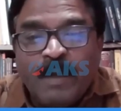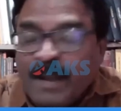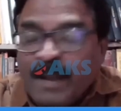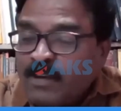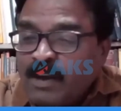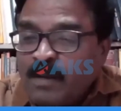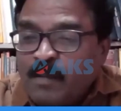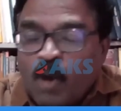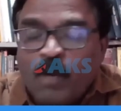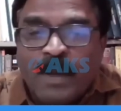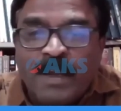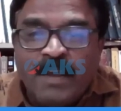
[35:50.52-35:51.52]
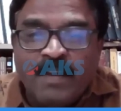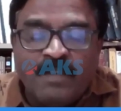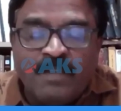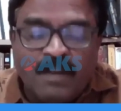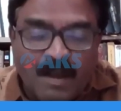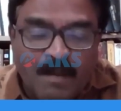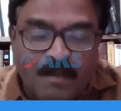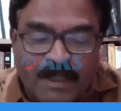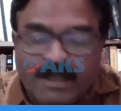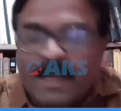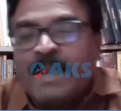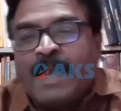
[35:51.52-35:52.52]
Actually, Bahubali, is it a
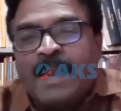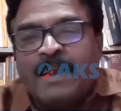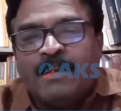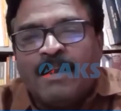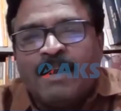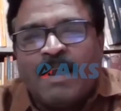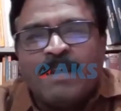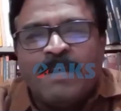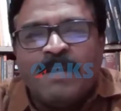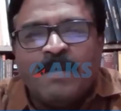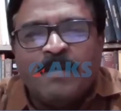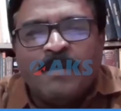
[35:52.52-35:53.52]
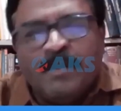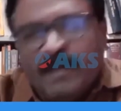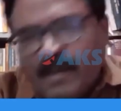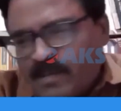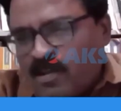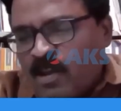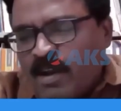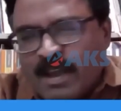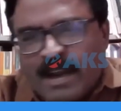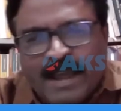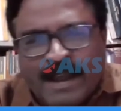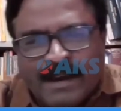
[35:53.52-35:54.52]
mythical character or a
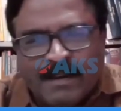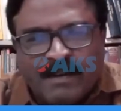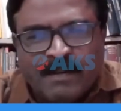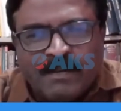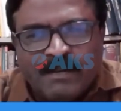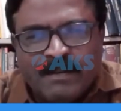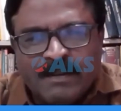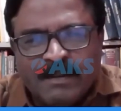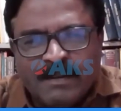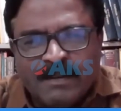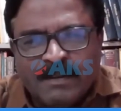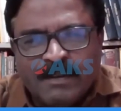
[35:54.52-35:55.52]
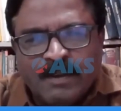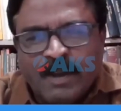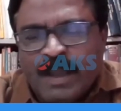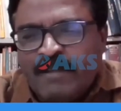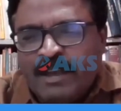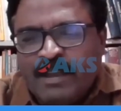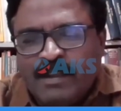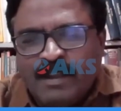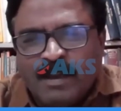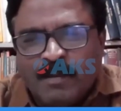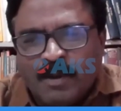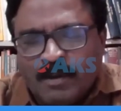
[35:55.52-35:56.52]
historical character? Do
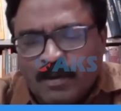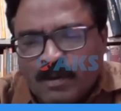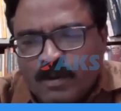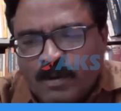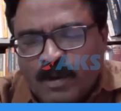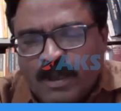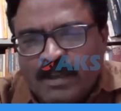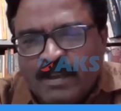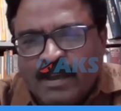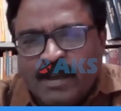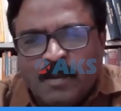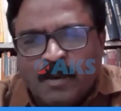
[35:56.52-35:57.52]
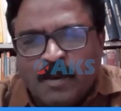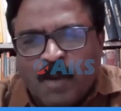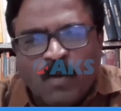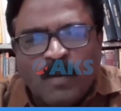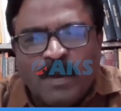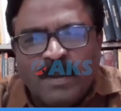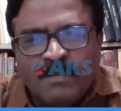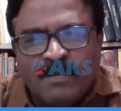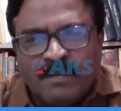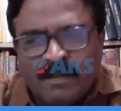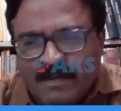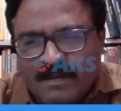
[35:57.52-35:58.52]
you know anything about
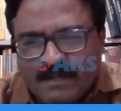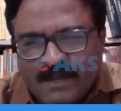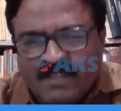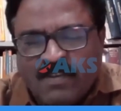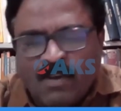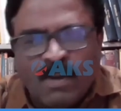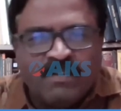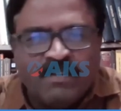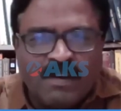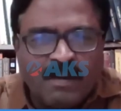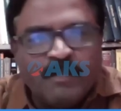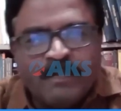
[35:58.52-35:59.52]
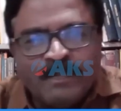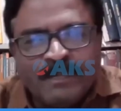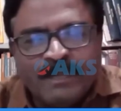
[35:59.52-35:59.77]
Bahubali's historicity?